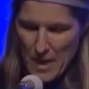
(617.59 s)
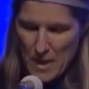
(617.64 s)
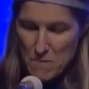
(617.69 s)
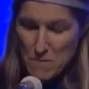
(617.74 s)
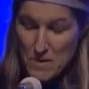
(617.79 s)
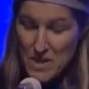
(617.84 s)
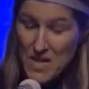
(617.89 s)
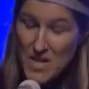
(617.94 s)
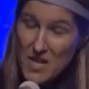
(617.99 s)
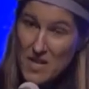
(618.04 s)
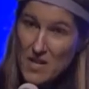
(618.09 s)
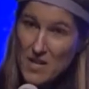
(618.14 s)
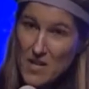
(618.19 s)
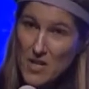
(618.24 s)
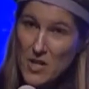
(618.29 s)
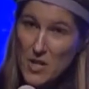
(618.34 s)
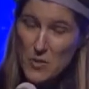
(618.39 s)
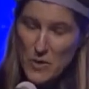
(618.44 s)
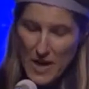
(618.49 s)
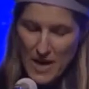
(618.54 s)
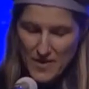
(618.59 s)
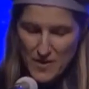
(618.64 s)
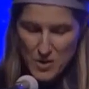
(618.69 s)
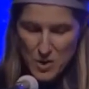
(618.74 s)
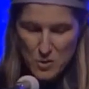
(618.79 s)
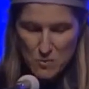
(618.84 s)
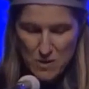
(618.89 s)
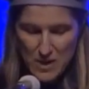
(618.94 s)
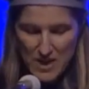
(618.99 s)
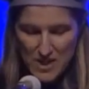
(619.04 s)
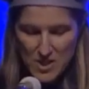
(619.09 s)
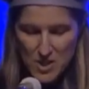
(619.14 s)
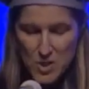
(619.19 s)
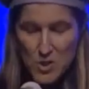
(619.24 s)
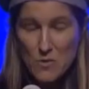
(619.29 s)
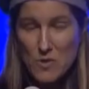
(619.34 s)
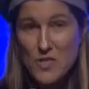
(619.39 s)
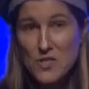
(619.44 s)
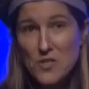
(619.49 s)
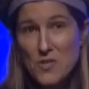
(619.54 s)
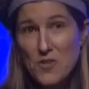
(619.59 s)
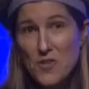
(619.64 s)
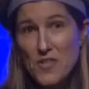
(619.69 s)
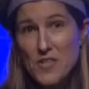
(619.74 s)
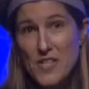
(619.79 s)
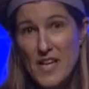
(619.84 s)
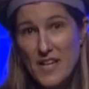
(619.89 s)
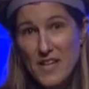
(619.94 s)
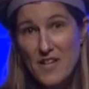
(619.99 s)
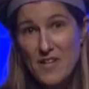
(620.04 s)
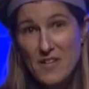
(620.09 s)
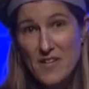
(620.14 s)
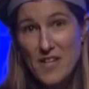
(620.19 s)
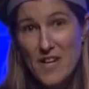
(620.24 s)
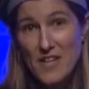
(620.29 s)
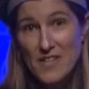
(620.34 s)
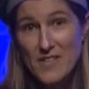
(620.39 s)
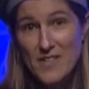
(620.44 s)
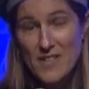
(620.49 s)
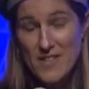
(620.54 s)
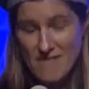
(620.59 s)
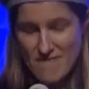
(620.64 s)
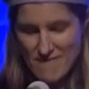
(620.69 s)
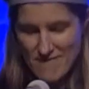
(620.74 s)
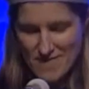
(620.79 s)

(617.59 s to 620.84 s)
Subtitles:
But here you had the space to indulge that curiosity.